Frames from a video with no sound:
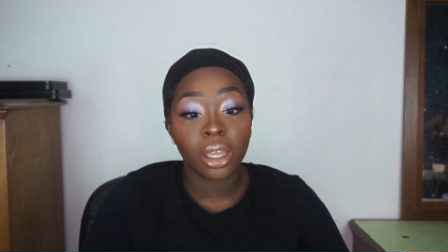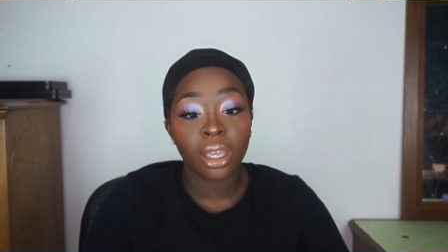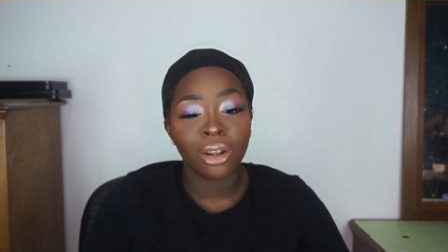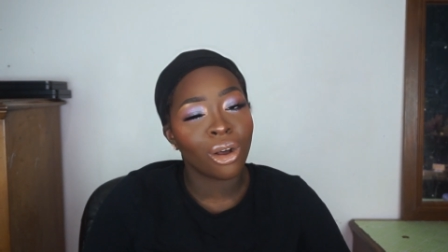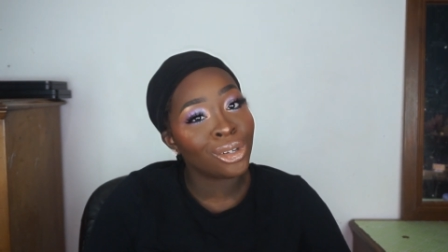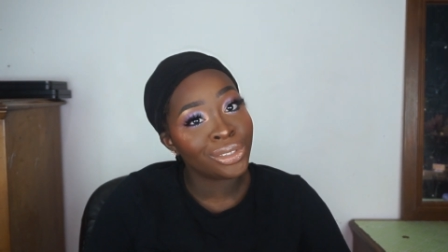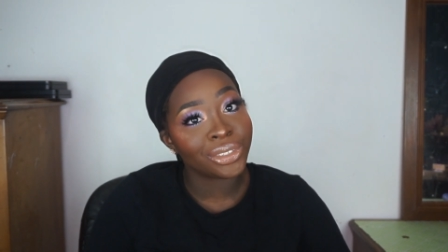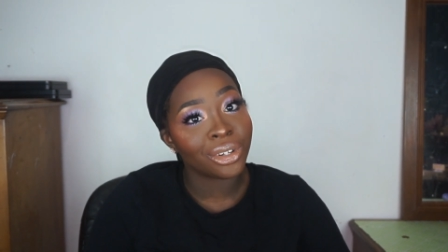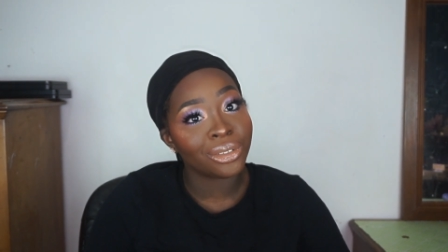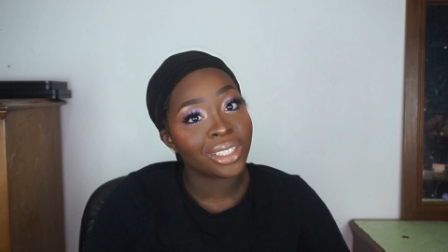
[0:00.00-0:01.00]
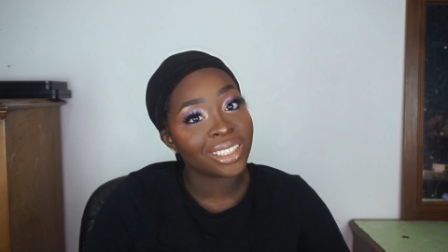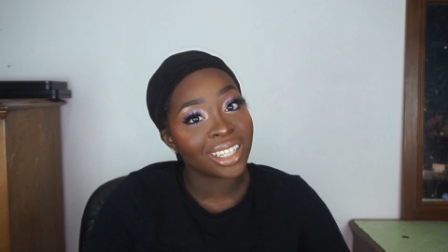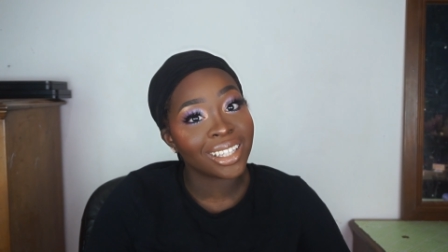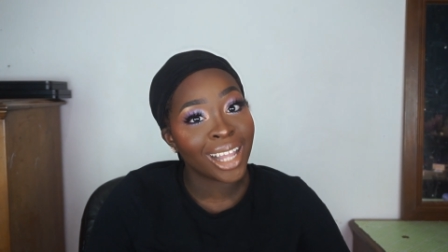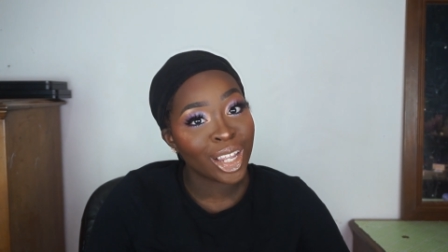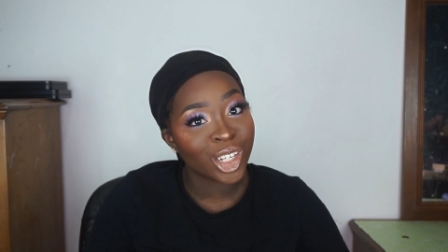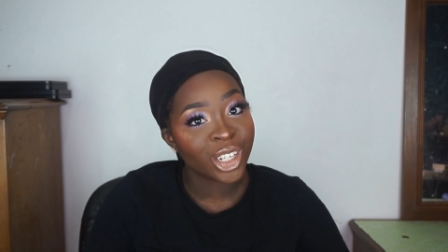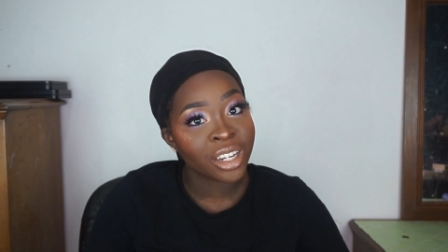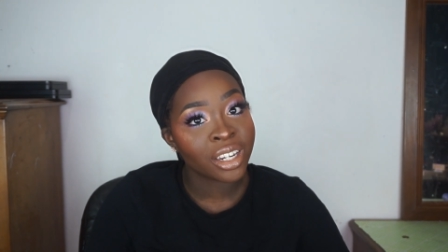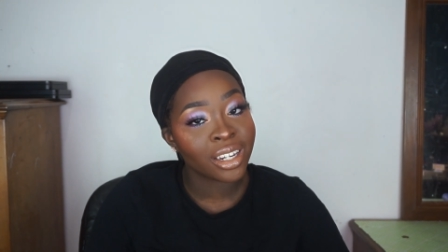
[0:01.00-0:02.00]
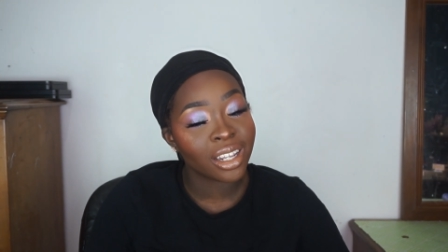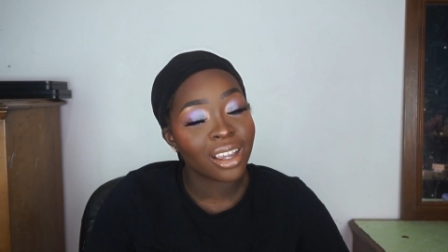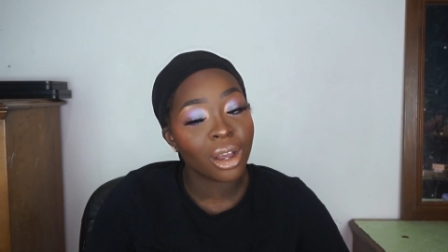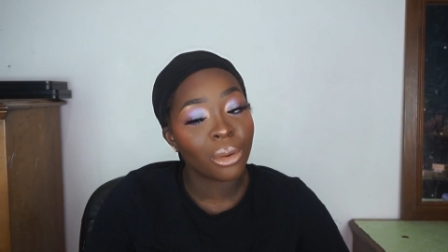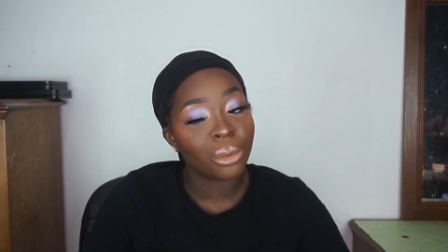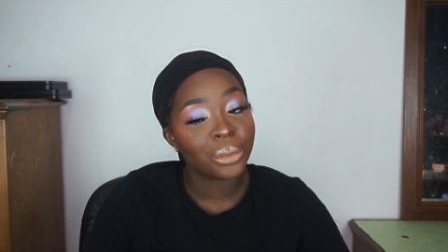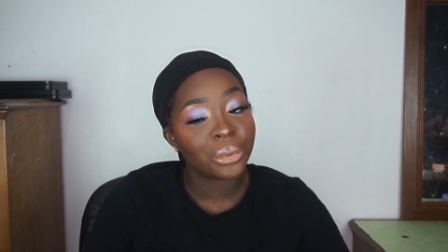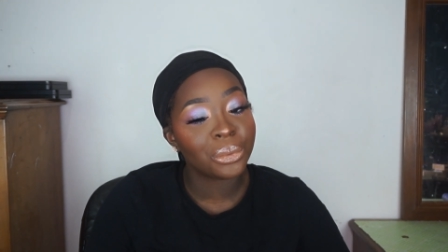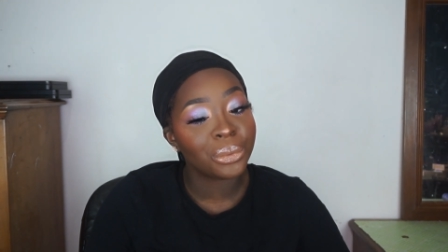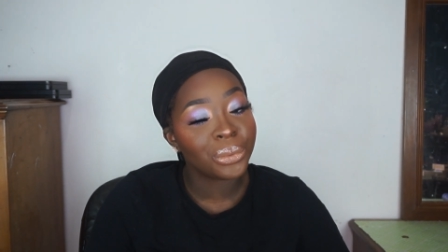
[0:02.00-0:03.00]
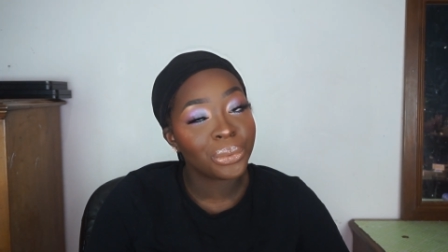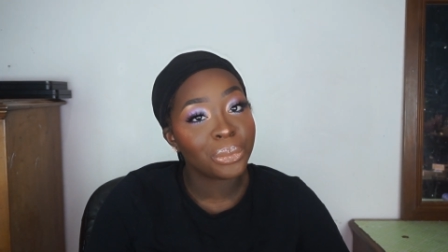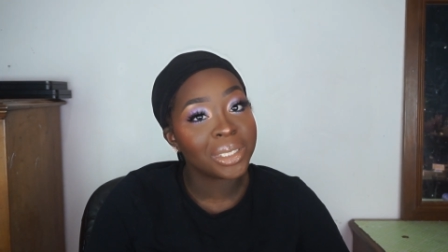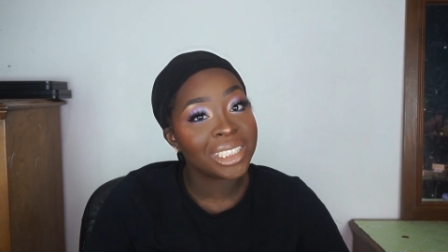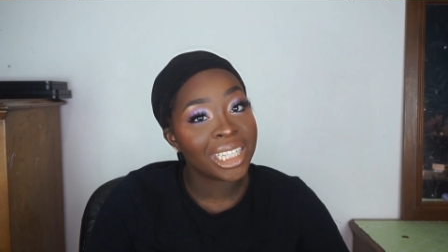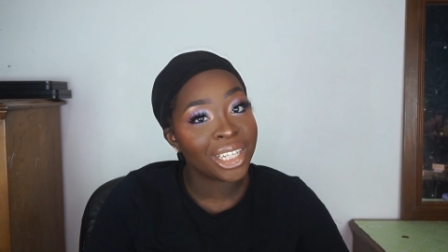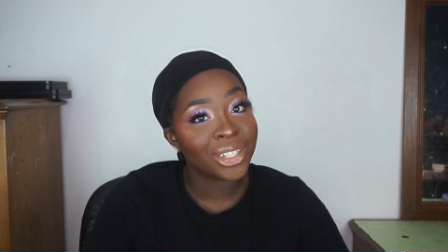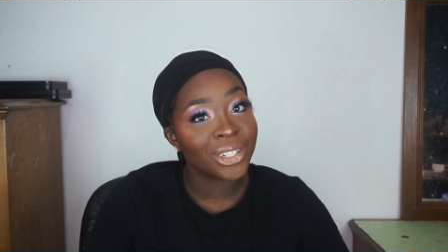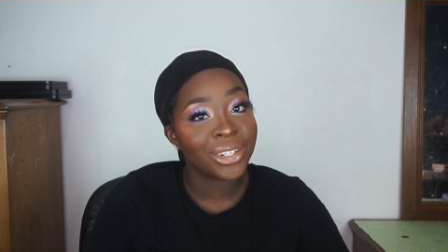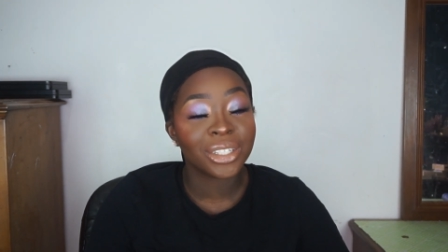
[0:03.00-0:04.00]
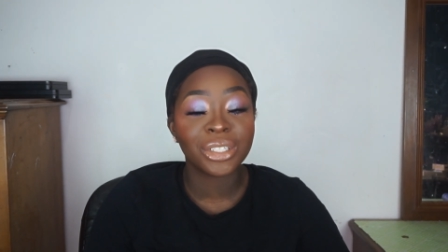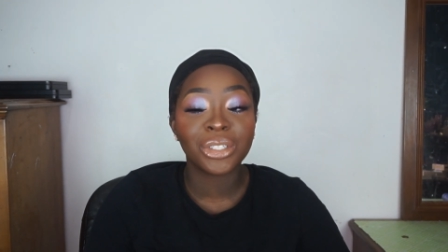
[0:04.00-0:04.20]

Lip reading: and also this collection was geared